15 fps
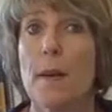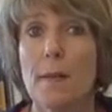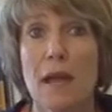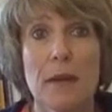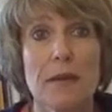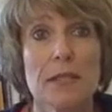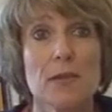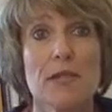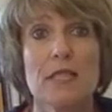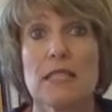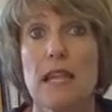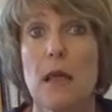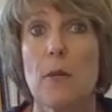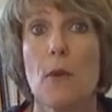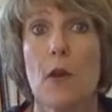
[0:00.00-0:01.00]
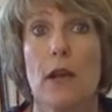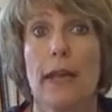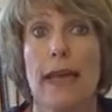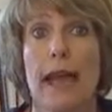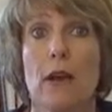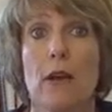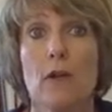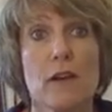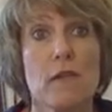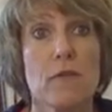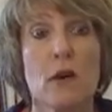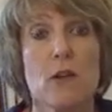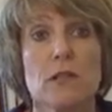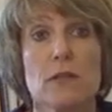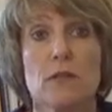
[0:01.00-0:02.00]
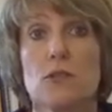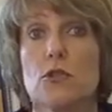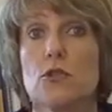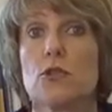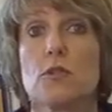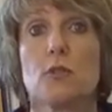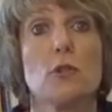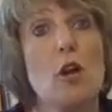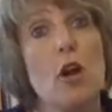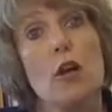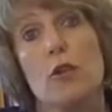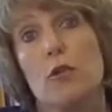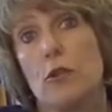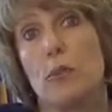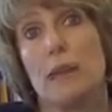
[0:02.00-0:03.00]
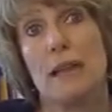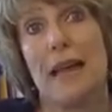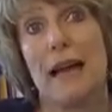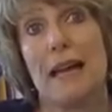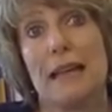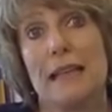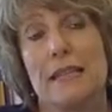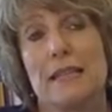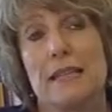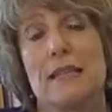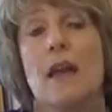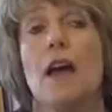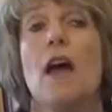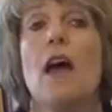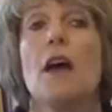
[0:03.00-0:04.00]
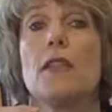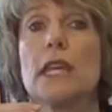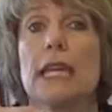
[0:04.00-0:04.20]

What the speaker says: maybe do a step workout, or if possible do some yoga or Pilates. The